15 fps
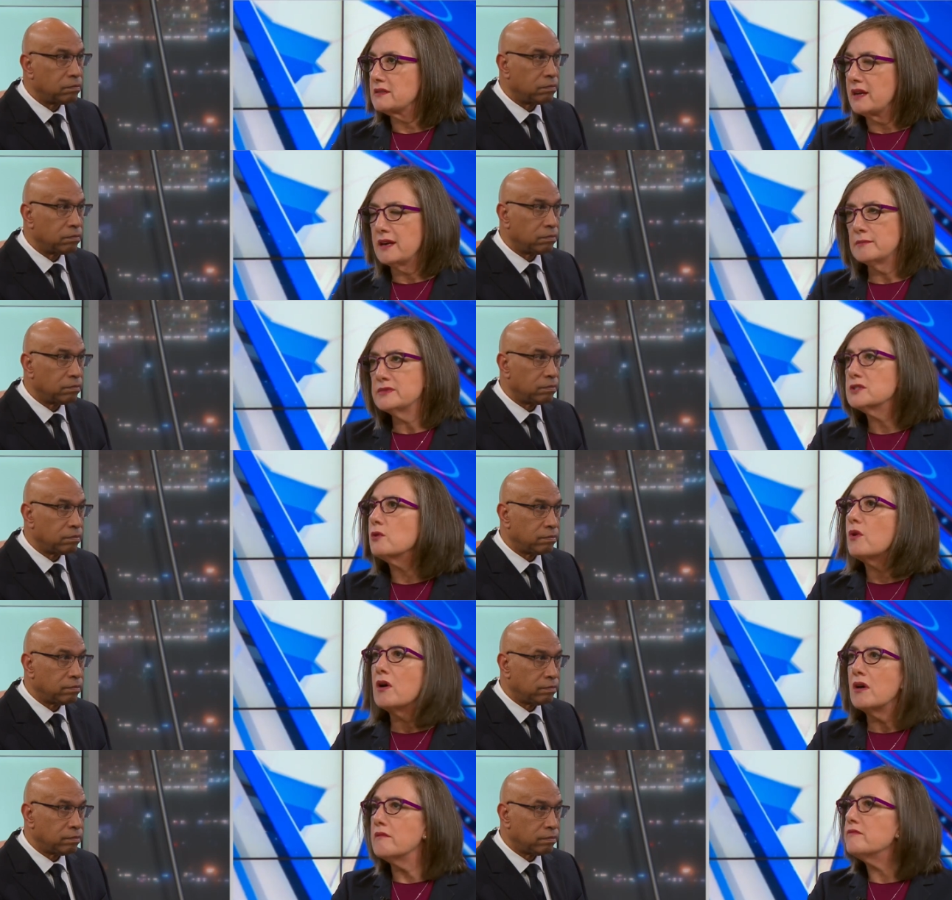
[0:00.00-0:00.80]
Speaker 1: Um, so
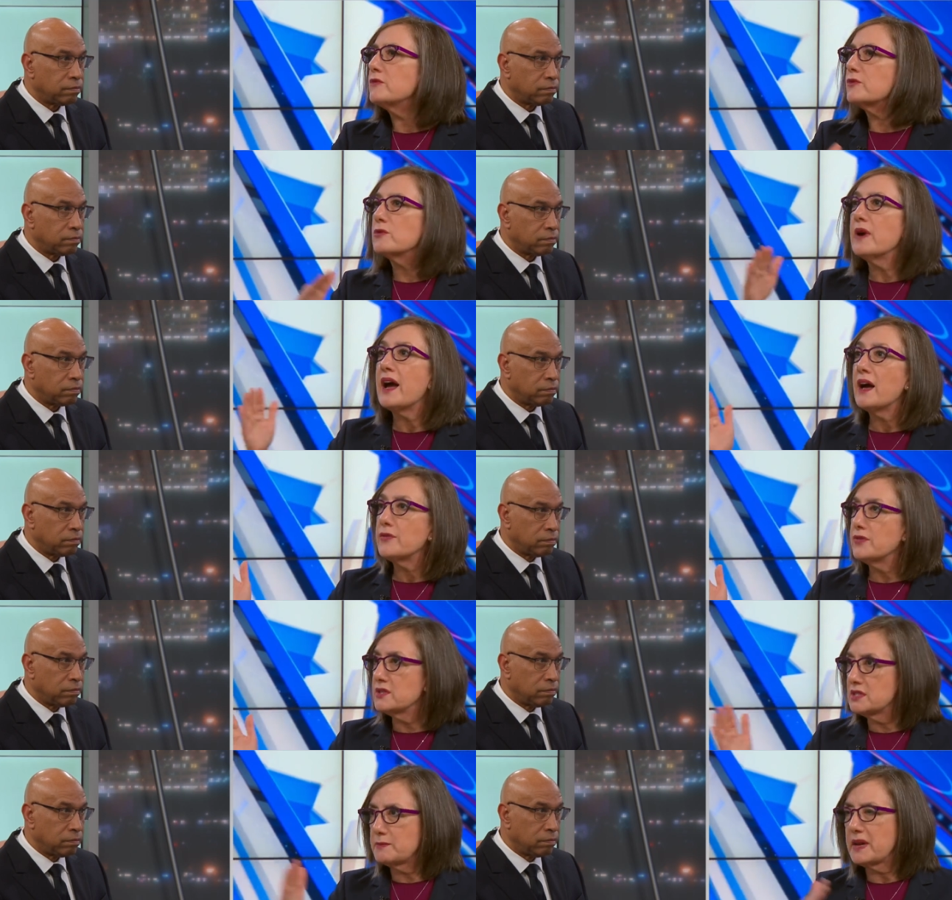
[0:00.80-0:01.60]
throughout
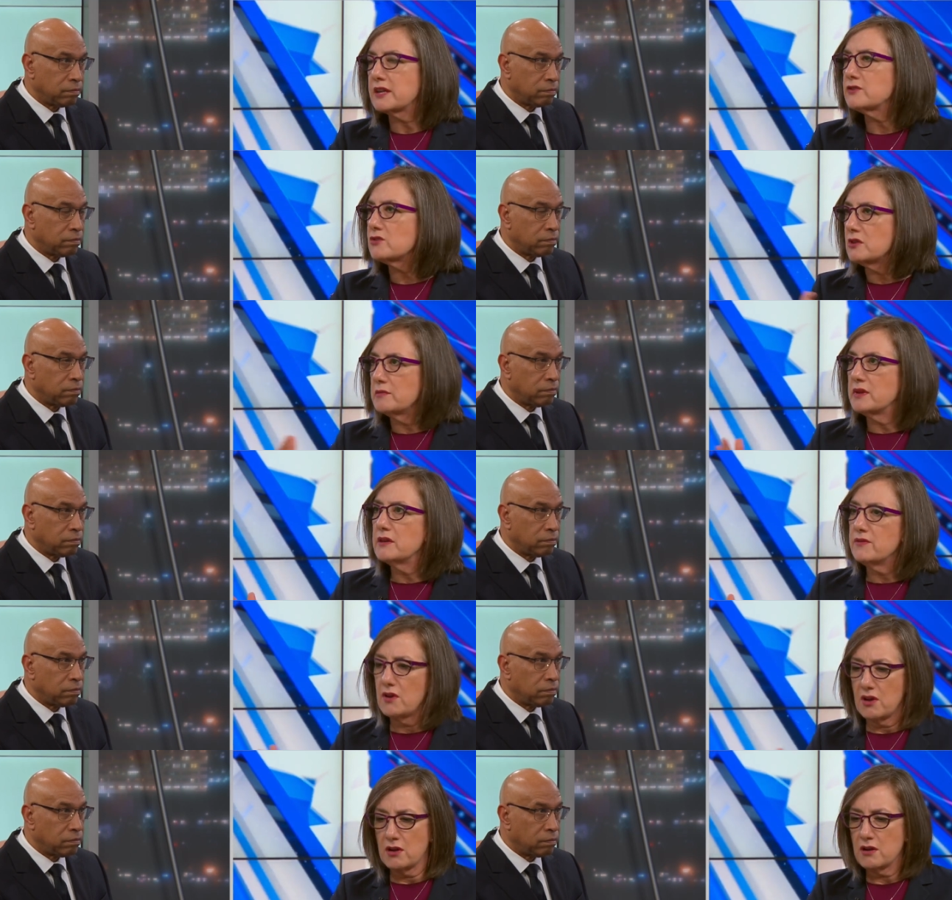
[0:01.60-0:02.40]
the spectrum of
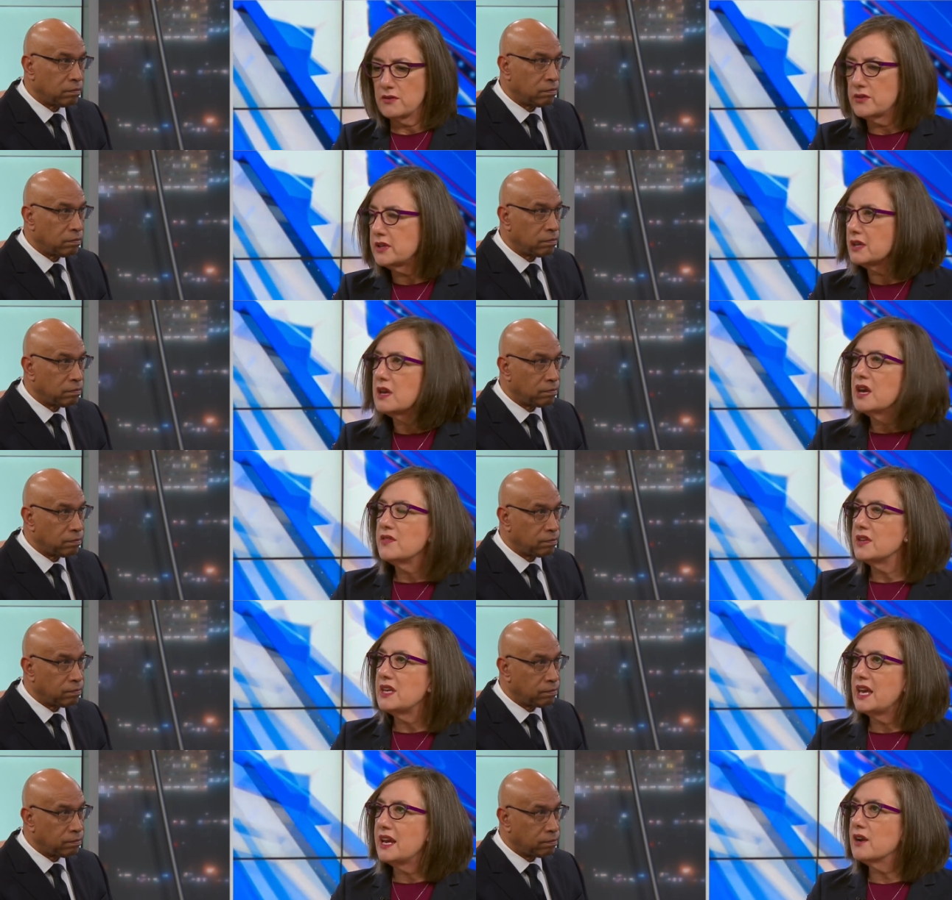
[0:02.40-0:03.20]
all the, the
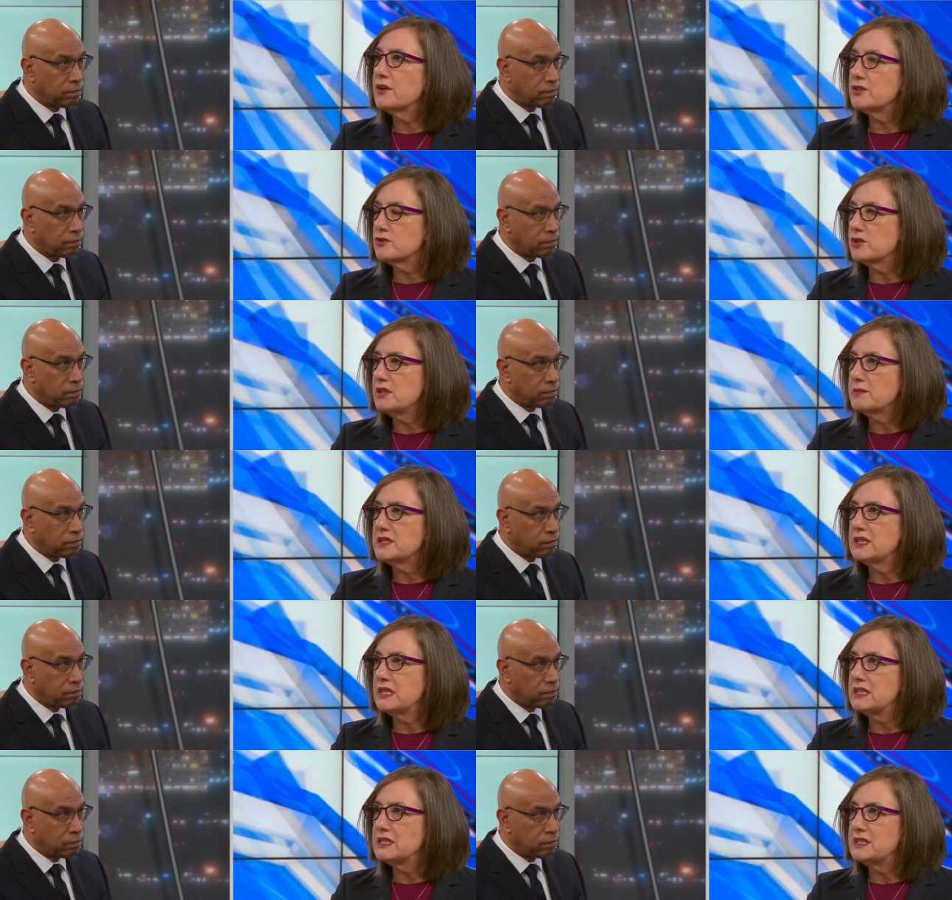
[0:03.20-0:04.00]
care and treatment
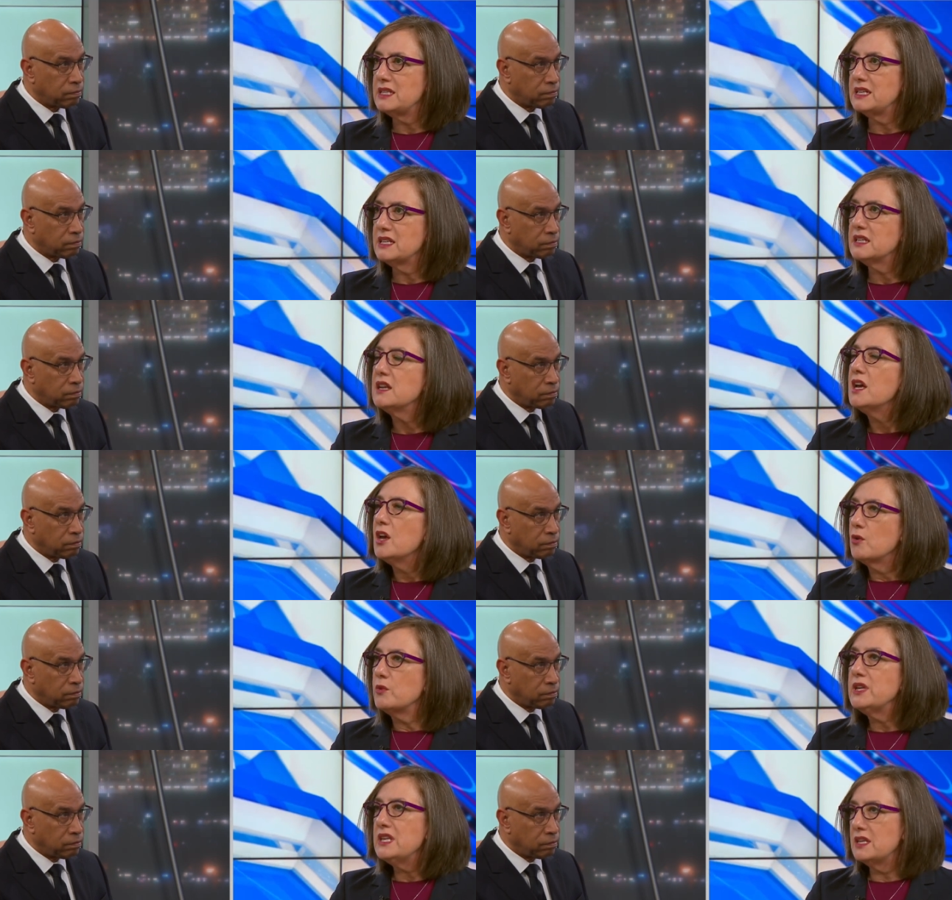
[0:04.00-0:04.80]
that is needed,
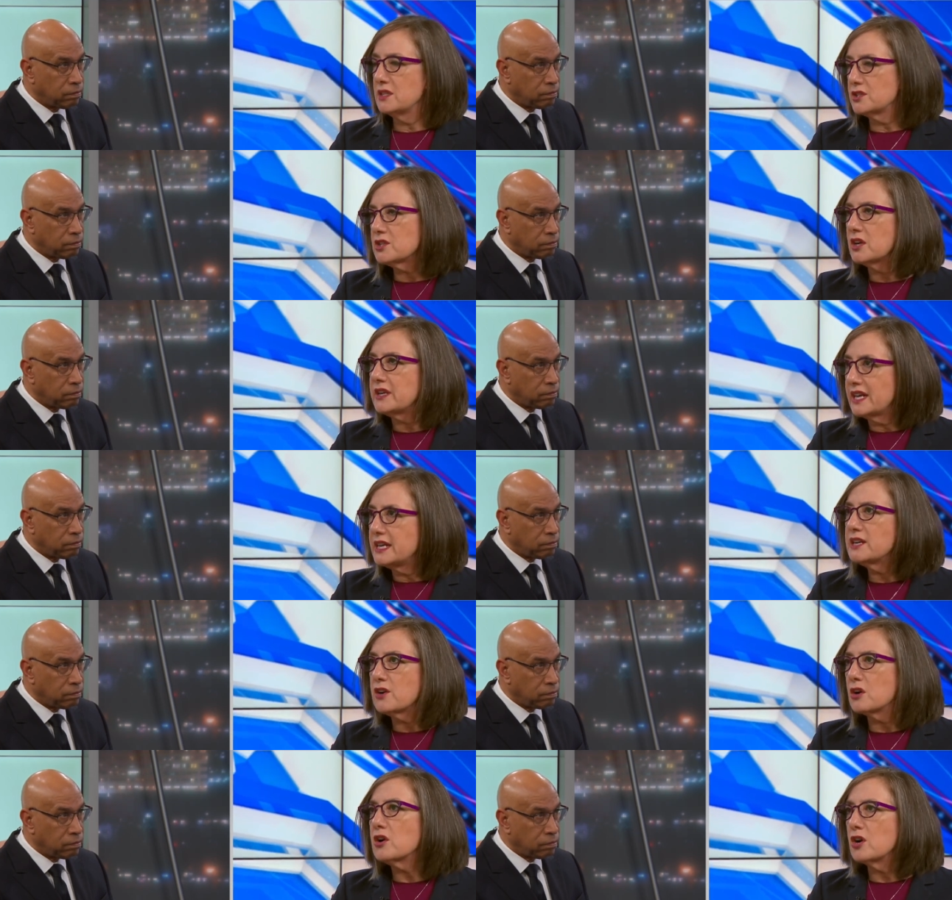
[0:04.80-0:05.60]
we need to start getting
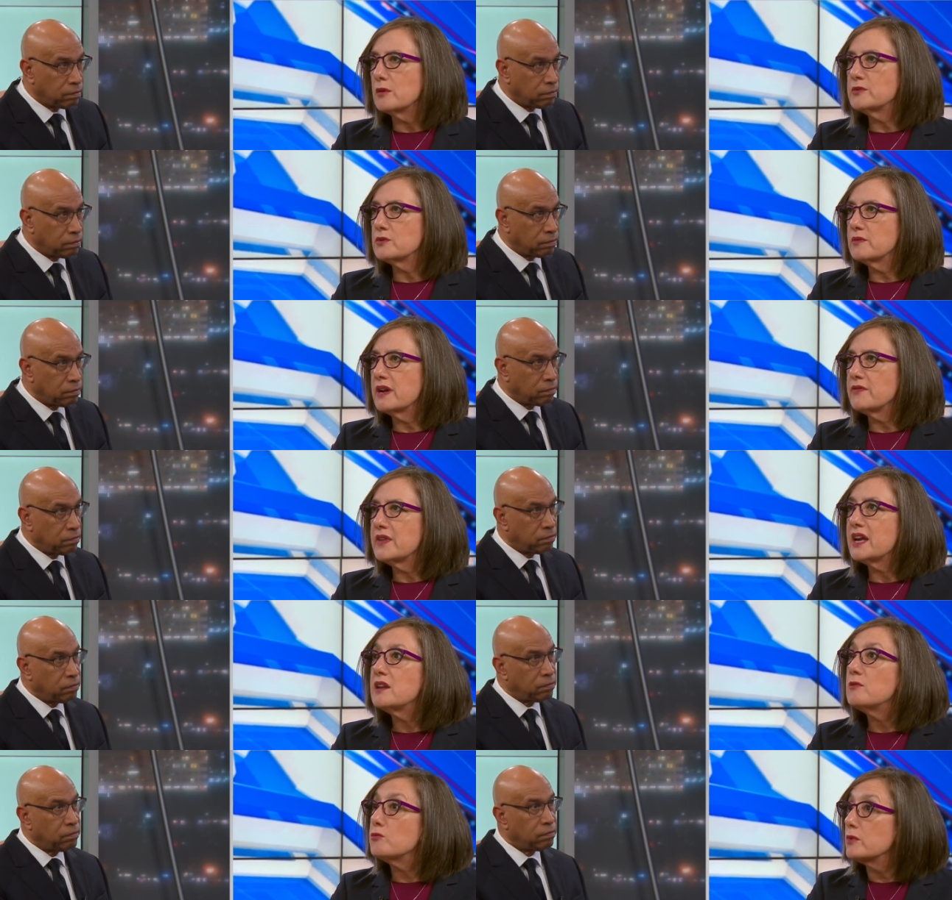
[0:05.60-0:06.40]
our arms around
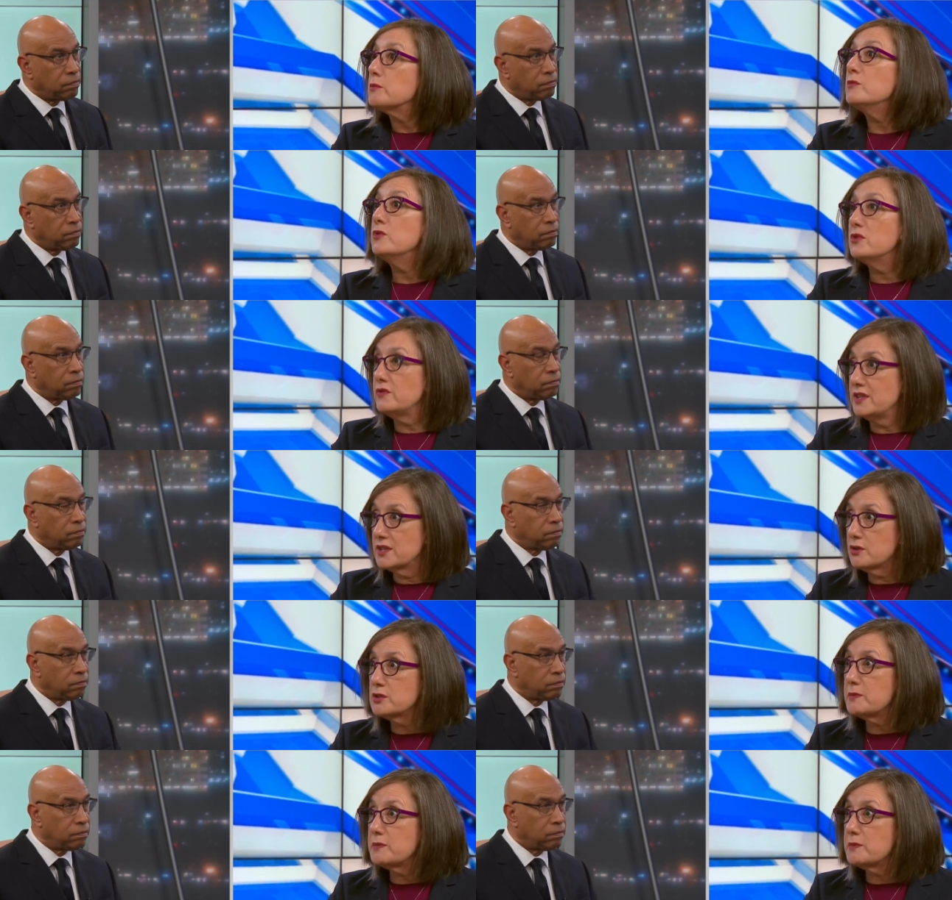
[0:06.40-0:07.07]
that and removing those